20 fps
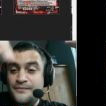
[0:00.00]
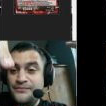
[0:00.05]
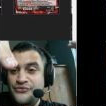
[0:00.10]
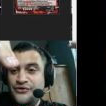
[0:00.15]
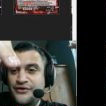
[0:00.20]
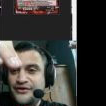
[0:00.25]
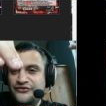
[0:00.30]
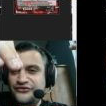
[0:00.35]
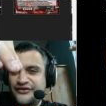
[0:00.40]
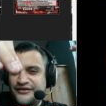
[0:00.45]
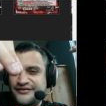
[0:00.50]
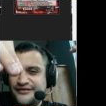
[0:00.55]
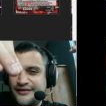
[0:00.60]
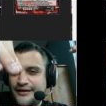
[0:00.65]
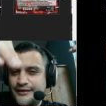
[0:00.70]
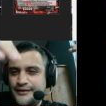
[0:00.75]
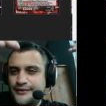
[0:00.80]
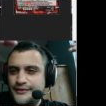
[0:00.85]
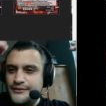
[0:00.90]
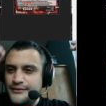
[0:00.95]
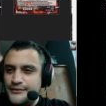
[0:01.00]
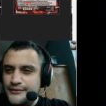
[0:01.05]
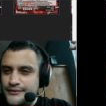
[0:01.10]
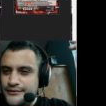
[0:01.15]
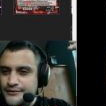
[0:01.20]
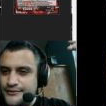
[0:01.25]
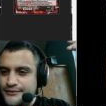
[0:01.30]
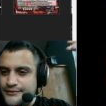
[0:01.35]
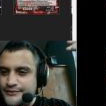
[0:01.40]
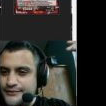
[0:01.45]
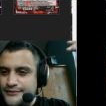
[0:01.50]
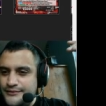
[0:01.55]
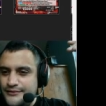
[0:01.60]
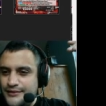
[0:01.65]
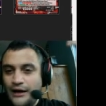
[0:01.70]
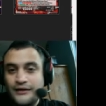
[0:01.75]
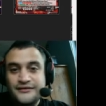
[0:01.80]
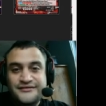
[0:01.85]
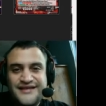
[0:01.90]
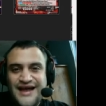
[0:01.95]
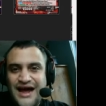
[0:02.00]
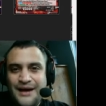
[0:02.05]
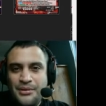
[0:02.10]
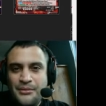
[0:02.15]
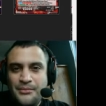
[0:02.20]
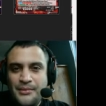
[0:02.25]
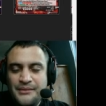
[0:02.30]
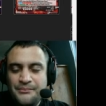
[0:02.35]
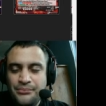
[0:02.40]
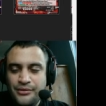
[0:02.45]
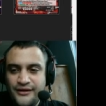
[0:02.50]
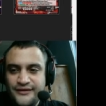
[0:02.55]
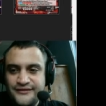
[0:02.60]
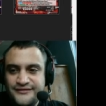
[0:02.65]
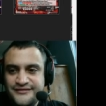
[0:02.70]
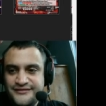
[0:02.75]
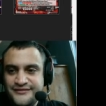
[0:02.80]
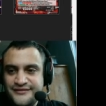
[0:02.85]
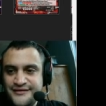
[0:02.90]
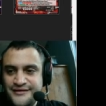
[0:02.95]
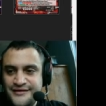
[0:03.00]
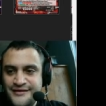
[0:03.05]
you can just like untap him on plus.